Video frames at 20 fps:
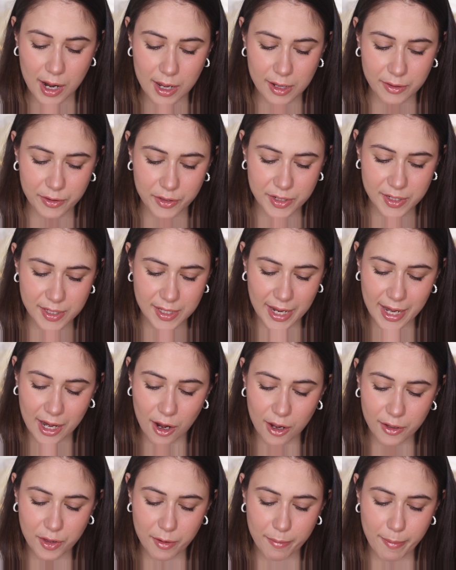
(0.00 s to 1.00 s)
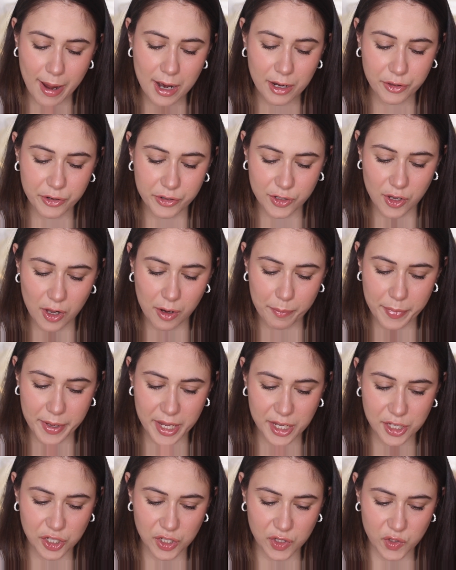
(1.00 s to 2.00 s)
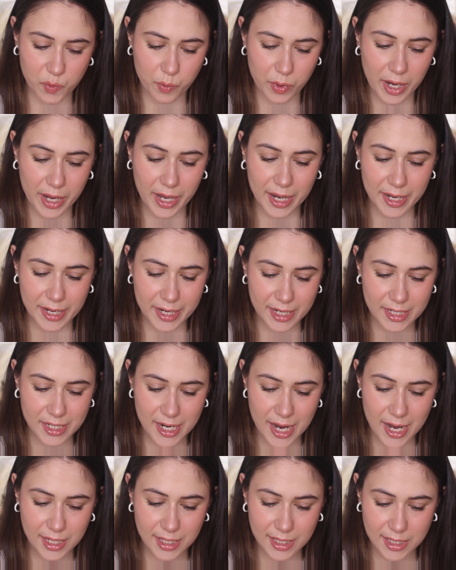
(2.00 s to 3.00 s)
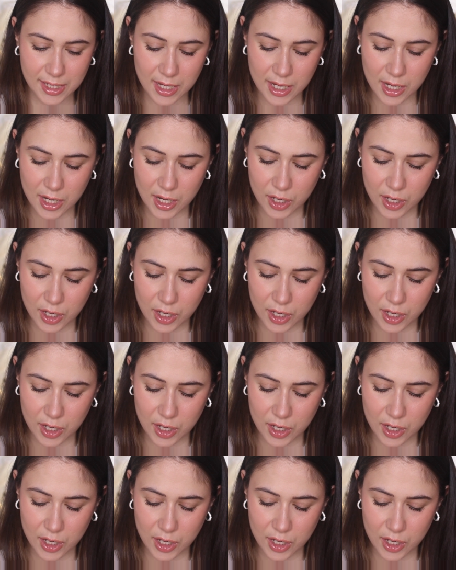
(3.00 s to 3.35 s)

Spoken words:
and there's like on the back, there's all pages, like an index.